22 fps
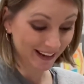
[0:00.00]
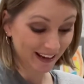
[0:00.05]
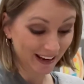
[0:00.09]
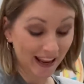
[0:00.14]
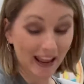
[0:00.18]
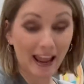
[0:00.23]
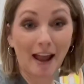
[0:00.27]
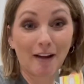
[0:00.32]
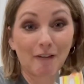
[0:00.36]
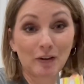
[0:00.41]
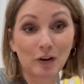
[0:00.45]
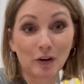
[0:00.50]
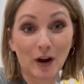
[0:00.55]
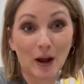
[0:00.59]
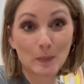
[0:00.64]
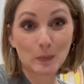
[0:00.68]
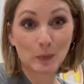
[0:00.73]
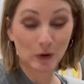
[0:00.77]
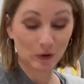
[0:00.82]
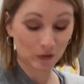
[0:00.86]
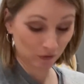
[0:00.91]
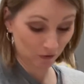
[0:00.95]
having your
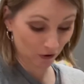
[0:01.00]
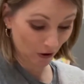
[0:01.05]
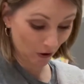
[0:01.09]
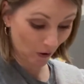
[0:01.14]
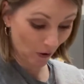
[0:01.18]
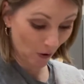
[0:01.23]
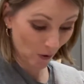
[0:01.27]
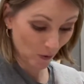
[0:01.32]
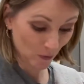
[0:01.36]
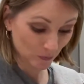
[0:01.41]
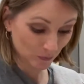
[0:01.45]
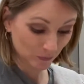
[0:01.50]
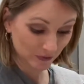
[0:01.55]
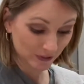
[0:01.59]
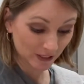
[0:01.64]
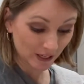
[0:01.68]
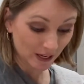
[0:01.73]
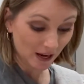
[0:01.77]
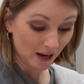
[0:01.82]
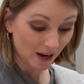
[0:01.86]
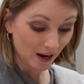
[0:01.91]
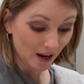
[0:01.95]
at-birth homes,
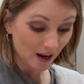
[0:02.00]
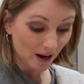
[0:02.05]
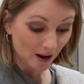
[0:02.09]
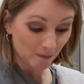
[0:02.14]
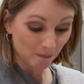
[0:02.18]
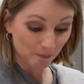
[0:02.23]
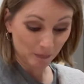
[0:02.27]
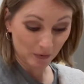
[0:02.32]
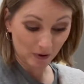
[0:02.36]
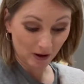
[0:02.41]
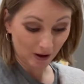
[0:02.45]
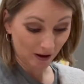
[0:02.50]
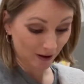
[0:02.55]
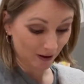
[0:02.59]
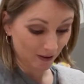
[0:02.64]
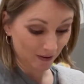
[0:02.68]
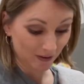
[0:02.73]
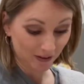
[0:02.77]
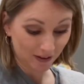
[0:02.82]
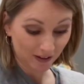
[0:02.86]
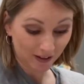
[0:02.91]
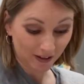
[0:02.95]

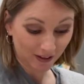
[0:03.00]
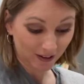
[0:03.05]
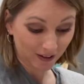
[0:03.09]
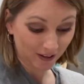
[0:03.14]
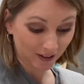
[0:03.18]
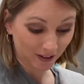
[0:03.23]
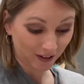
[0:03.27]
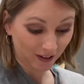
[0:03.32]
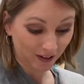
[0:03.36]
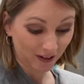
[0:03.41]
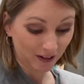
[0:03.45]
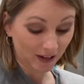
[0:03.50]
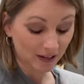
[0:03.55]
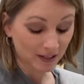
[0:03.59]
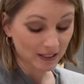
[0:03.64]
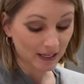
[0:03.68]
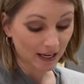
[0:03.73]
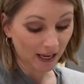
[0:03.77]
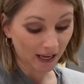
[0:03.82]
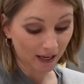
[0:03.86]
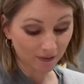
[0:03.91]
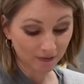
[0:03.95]
to
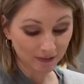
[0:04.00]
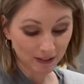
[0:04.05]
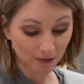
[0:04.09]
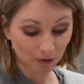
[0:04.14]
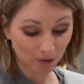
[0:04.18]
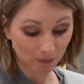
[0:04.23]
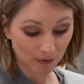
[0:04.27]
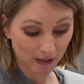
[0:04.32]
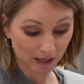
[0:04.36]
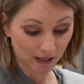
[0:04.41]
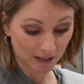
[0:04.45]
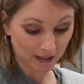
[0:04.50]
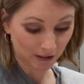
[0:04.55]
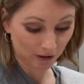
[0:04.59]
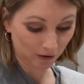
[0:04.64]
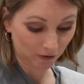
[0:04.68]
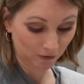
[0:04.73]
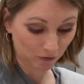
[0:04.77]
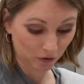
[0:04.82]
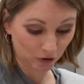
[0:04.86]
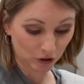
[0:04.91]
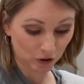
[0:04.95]
have someone make a dinner
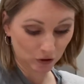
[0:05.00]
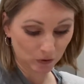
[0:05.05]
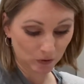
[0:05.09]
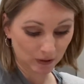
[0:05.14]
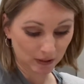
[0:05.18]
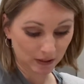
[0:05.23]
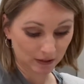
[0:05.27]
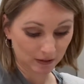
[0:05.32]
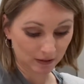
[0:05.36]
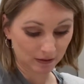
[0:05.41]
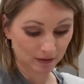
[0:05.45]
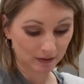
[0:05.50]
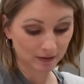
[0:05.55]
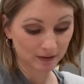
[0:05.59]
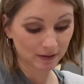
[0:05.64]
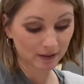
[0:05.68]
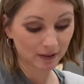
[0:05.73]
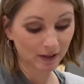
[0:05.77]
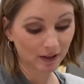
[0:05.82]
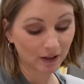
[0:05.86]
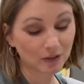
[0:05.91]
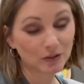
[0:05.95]
for you
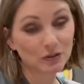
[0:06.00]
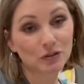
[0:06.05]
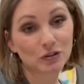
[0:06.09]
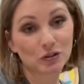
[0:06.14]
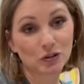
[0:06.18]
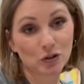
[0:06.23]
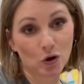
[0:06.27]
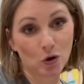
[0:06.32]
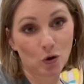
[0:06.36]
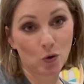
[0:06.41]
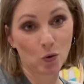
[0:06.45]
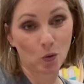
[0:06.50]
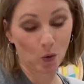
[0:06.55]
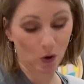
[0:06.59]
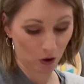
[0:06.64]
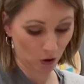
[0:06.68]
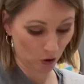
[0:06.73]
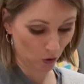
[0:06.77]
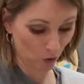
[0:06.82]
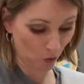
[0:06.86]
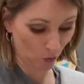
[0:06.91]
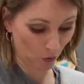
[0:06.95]
is so
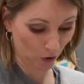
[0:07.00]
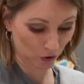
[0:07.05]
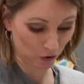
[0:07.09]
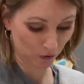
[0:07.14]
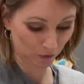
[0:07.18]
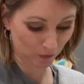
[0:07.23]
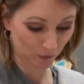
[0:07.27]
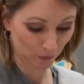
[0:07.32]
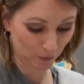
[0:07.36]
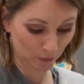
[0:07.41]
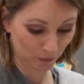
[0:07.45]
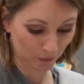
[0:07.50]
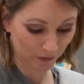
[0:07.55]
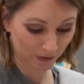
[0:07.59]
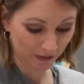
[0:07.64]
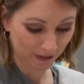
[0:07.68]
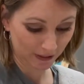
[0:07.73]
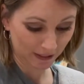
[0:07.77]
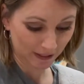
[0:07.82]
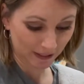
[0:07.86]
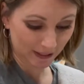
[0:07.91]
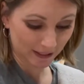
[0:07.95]
wonderful.
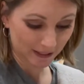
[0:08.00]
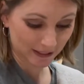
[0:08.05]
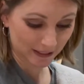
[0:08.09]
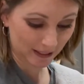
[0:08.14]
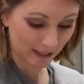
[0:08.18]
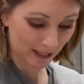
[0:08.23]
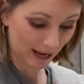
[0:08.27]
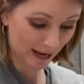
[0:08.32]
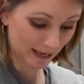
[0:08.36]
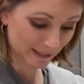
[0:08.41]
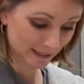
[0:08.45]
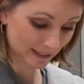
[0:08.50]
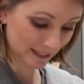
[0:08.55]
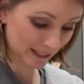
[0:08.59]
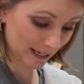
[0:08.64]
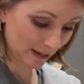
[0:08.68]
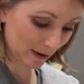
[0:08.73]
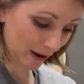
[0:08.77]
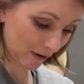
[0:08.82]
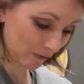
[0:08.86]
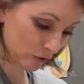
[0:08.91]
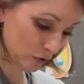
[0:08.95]
The last thing
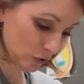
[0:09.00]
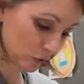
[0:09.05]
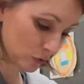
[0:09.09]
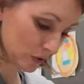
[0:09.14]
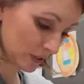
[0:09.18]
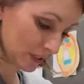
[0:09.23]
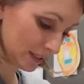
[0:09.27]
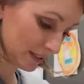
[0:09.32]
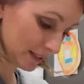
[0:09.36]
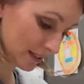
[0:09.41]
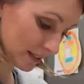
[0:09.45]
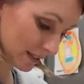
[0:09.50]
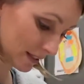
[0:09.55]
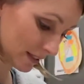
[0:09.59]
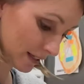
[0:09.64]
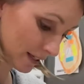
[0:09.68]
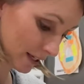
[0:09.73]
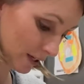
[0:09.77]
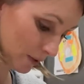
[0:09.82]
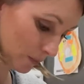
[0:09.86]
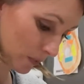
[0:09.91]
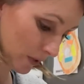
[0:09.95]
after losing
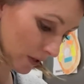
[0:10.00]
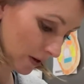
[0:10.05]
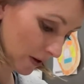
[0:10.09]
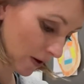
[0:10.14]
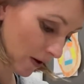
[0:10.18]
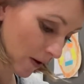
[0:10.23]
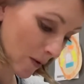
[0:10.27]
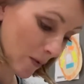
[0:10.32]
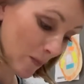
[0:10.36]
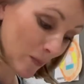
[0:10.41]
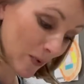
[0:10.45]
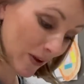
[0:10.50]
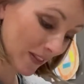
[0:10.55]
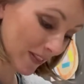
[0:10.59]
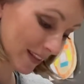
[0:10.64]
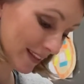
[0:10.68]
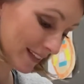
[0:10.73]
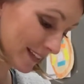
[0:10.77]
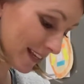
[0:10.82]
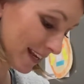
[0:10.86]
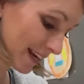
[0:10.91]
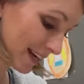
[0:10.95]
sleep, this
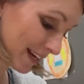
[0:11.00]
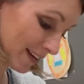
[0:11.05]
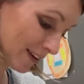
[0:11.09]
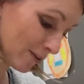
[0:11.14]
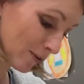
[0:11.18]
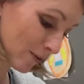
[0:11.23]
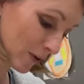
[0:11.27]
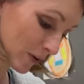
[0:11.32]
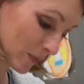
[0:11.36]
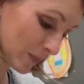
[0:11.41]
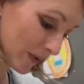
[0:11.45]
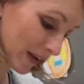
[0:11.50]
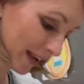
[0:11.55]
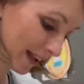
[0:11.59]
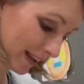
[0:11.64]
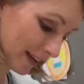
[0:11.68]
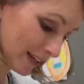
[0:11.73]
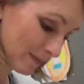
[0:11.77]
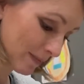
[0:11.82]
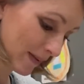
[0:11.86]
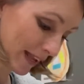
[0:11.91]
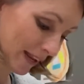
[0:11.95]
80-year-old man
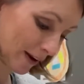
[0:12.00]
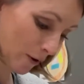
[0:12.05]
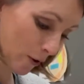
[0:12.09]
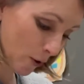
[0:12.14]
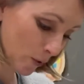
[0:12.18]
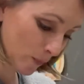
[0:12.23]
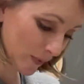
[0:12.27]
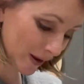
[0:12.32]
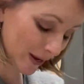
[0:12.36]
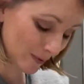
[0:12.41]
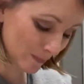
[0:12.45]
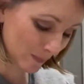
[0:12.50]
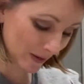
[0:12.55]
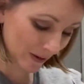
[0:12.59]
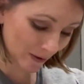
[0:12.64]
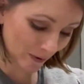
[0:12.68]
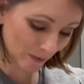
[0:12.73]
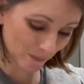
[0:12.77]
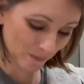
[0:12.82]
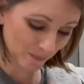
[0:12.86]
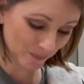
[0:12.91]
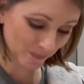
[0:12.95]
made a homemade meal.
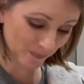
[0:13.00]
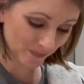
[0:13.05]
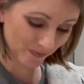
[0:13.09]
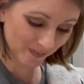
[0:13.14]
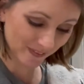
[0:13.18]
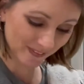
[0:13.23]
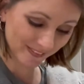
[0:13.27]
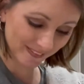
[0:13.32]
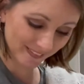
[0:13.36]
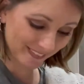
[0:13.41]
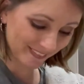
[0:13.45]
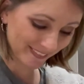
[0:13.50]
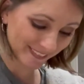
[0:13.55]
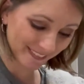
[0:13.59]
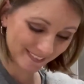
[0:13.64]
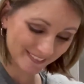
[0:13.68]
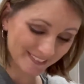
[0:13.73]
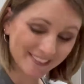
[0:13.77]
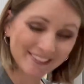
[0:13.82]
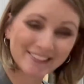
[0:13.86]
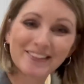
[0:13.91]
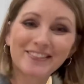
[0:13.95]

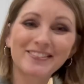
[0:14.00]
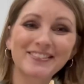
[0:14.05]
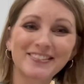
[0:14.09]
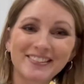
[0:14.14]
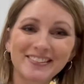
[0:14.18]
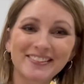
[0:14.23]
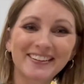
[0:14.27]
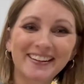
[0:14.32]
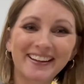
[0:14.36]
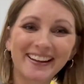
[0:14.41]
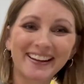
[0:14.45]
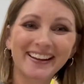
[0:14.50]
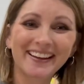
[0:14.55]
So sweet.